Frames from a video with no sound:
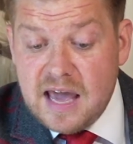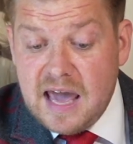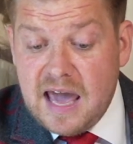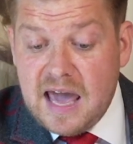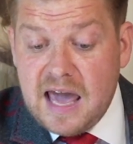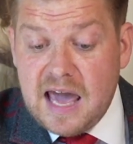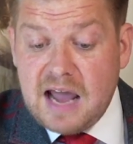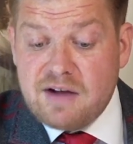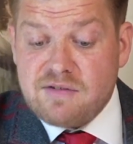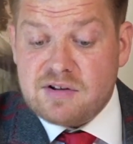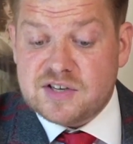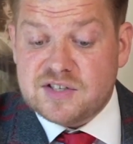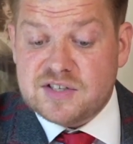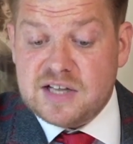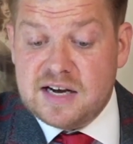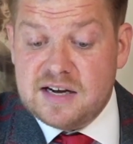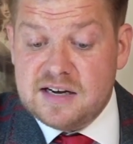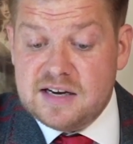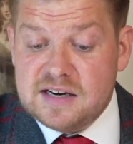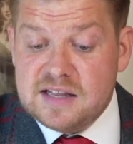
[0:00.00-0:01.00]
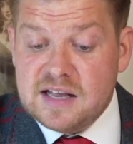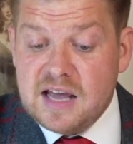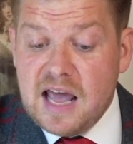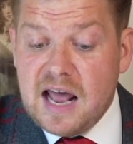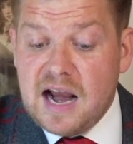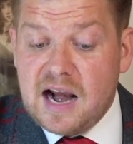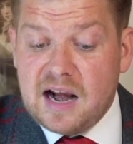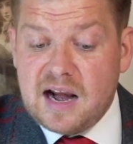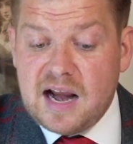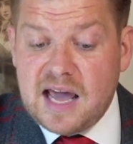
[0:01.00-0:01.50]
hair-extended,
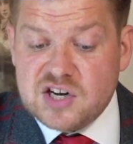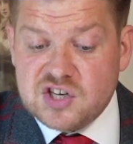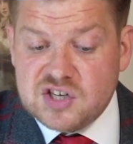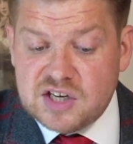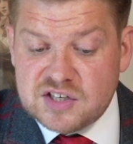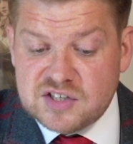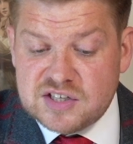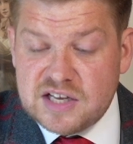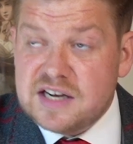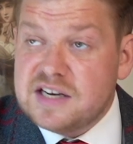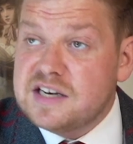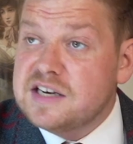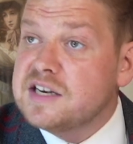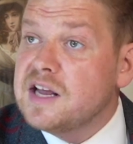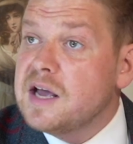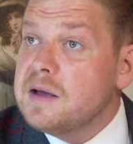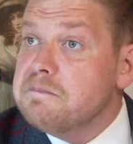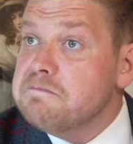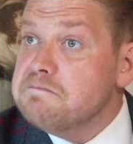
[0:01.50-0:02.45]
lash-extended,